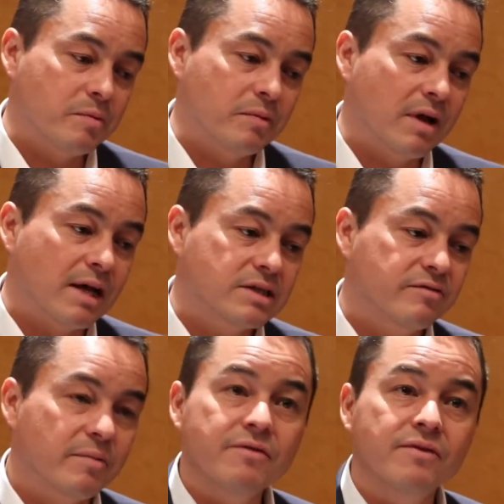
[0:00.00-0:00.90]
Lots
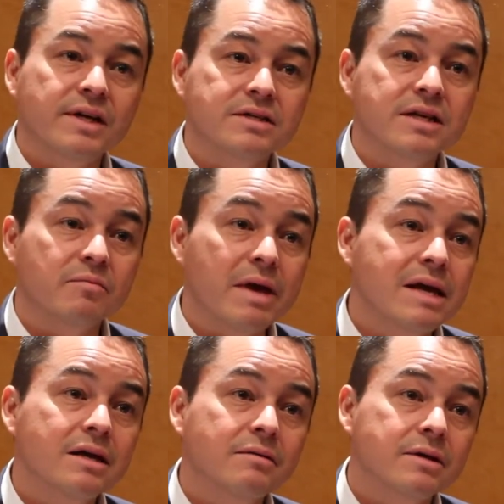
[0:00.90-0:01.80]
of my friends didn't
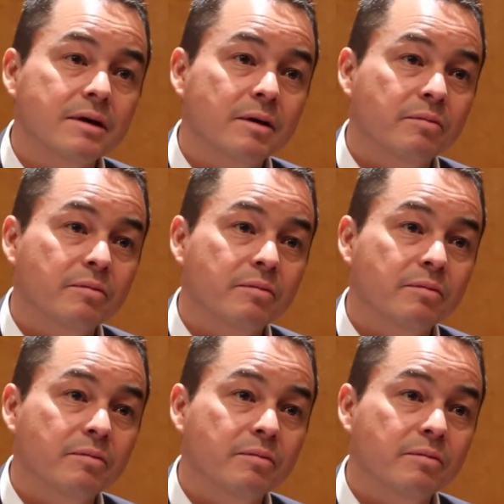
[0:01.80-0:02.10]
make it